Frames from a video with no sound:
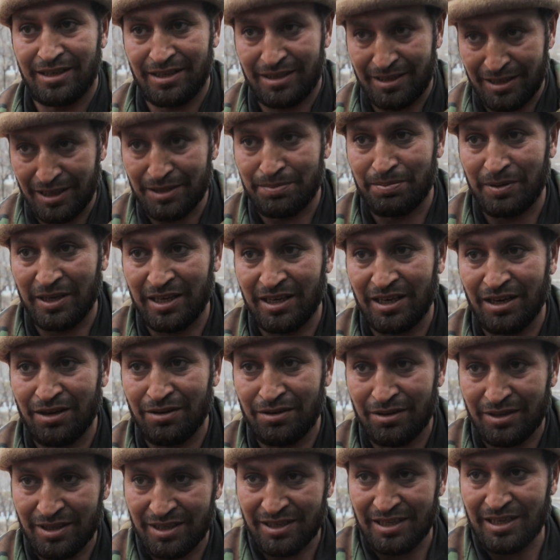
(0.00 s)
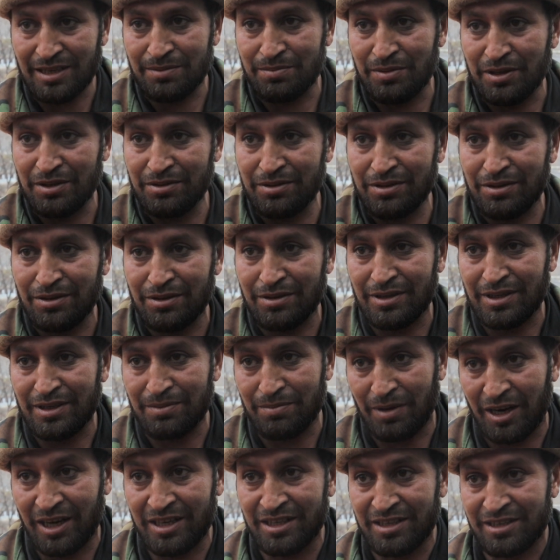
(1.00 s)
22 fairies with my
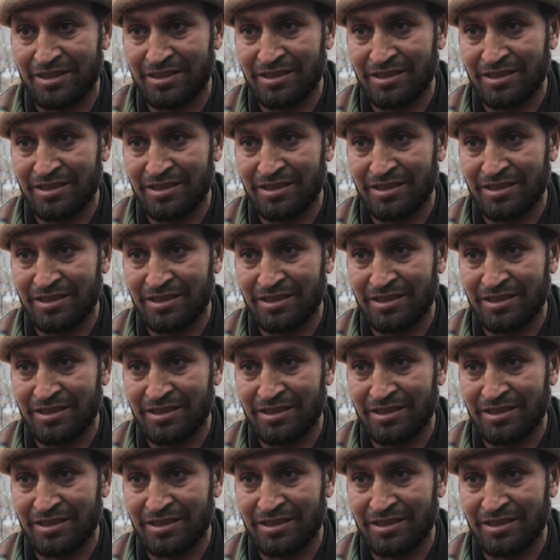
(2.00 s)
wife.